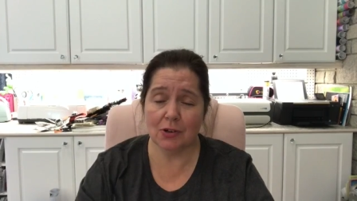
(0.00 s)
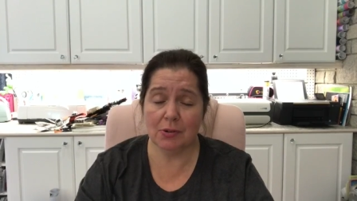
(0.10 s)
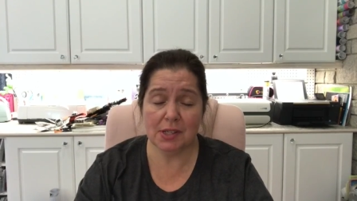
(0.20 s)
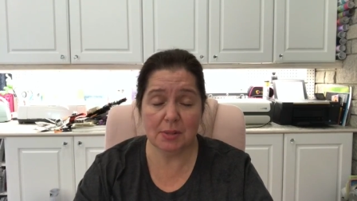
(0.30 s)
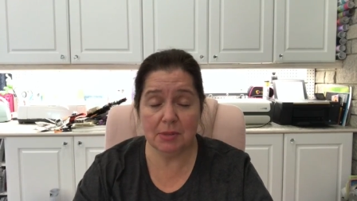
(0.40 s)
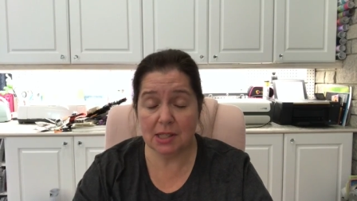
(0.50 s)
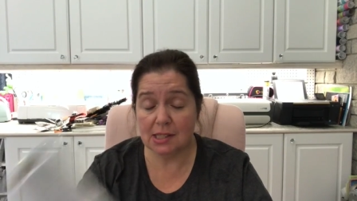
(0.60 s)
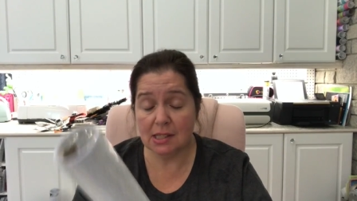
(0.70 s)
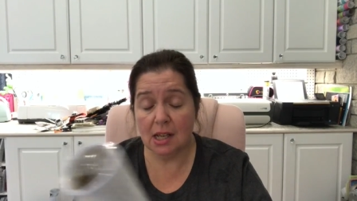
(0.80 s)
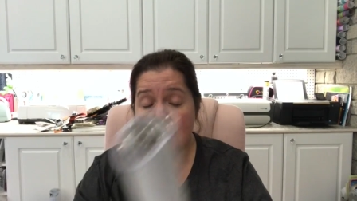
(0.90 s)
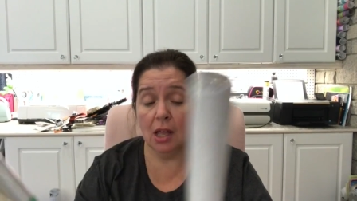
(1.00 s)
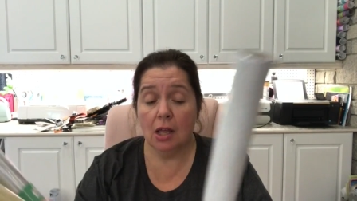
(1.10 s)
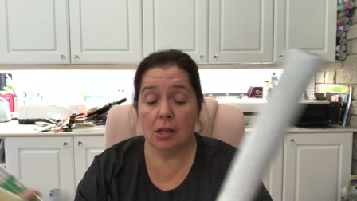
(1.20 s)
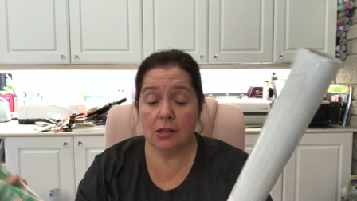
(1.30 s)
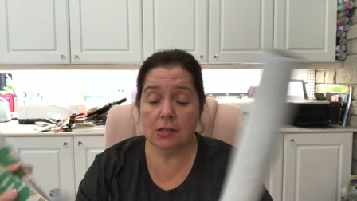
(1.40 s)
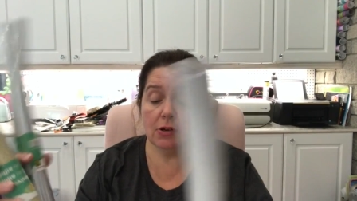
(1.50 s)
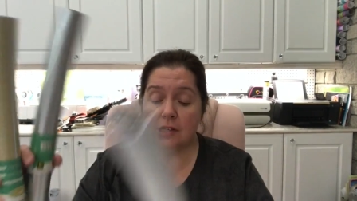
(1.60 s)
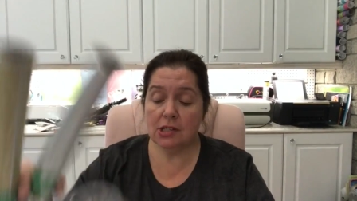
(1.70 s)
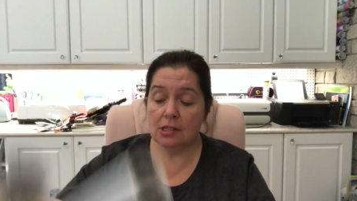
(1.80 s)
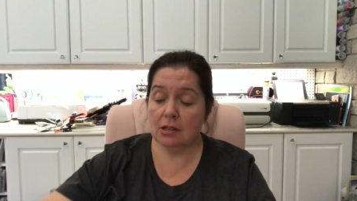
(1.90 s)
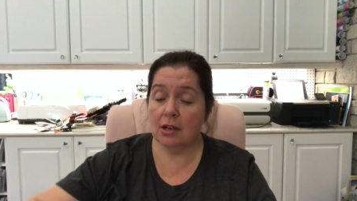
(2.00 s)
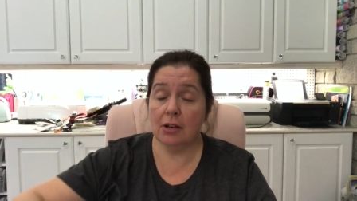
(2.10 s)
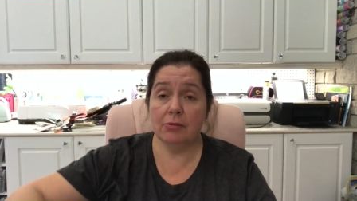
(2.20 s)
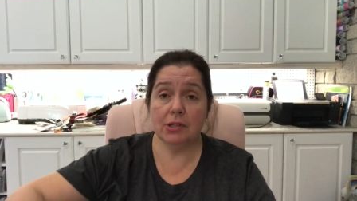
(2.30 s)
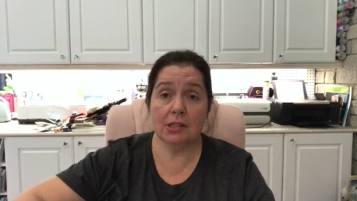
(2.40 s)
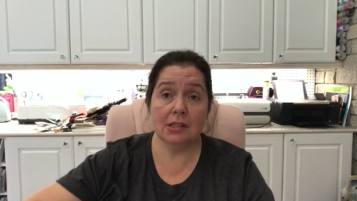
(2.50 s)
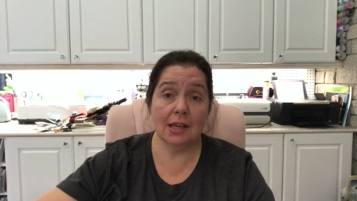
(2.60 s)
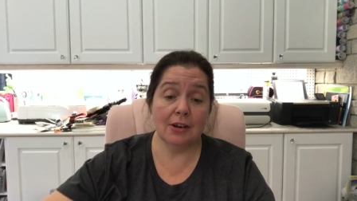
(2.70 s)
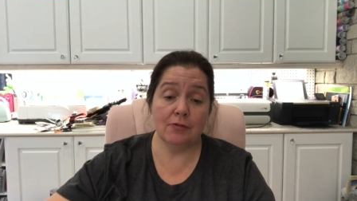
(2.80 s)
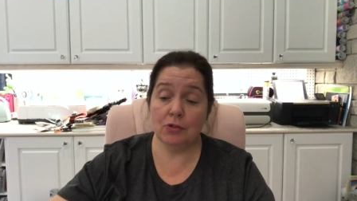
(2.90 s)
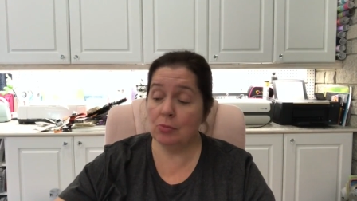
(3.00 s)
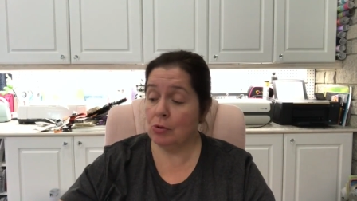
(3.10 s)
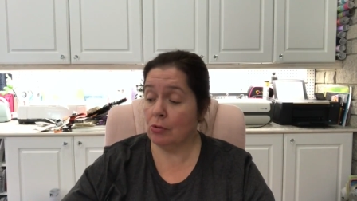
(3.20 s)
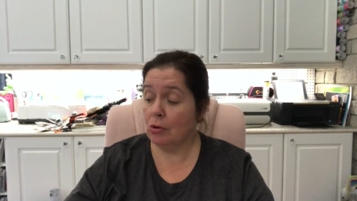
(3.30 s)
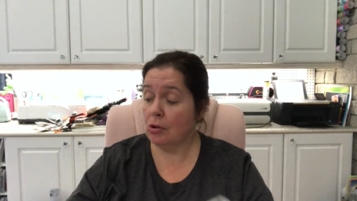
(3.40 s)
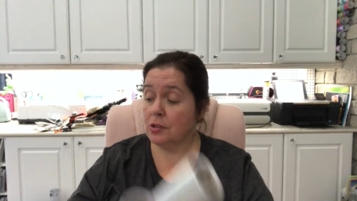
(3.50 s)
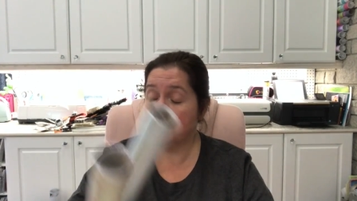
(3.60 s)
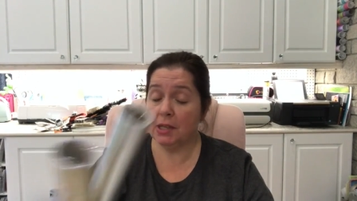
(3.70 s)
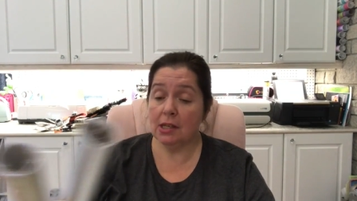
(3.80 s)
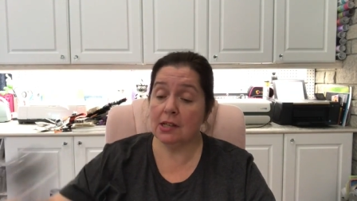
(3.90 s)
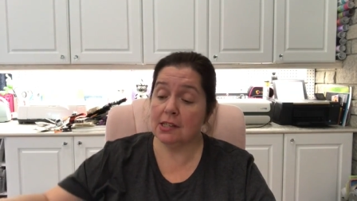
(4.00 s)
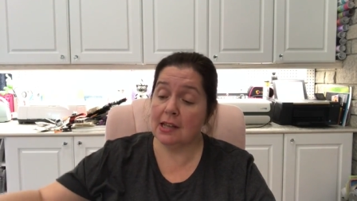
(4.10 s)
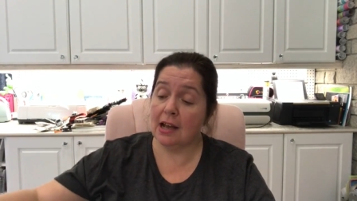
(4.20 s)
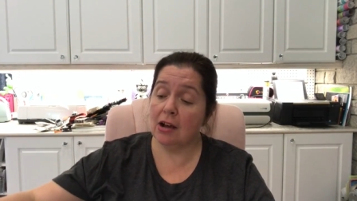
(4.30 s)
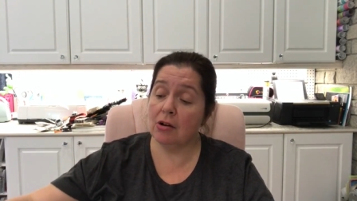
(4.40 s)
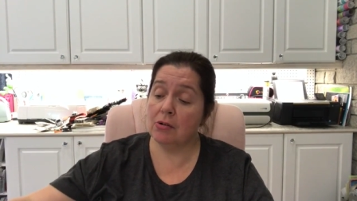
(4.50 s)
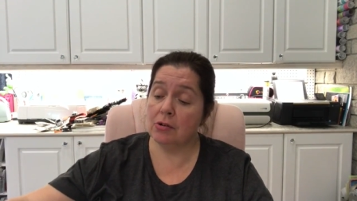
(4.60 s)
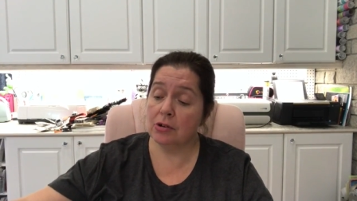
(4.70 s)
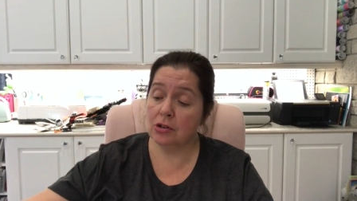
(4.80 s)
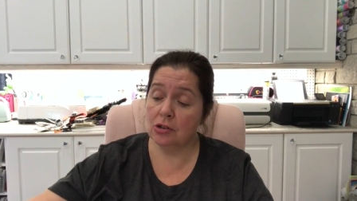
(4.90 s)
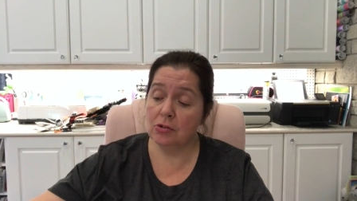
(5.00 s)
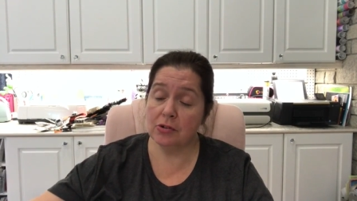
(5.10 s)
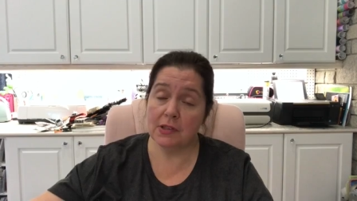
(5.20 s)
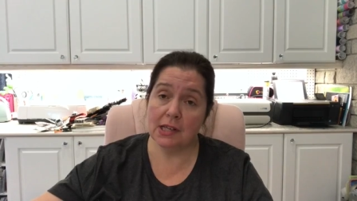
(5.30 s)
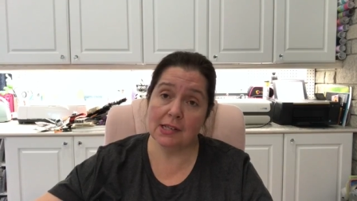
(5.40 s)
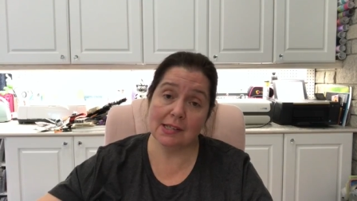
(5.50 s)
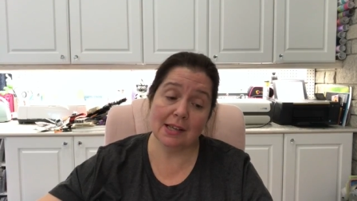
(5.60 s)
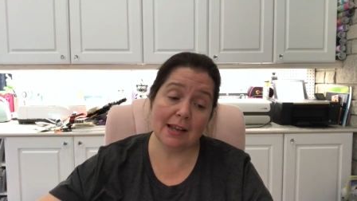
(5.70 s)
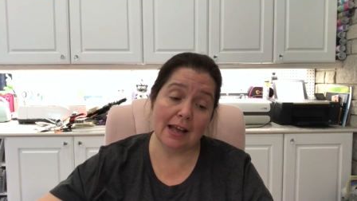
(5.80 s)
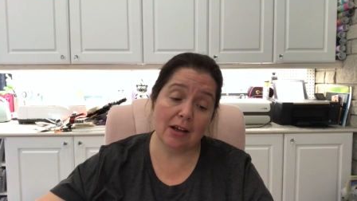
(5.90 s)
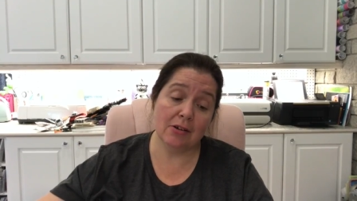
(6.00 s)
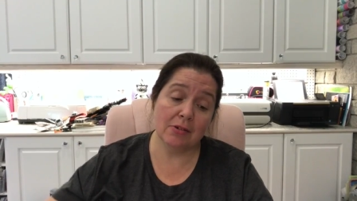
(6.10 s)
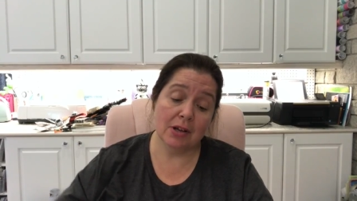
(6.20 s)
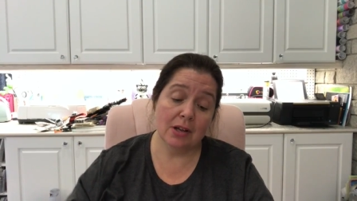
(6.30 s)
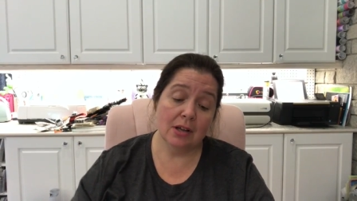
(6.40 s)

for Christmas. So I just thought I would get a few more rolls because how cute are these and how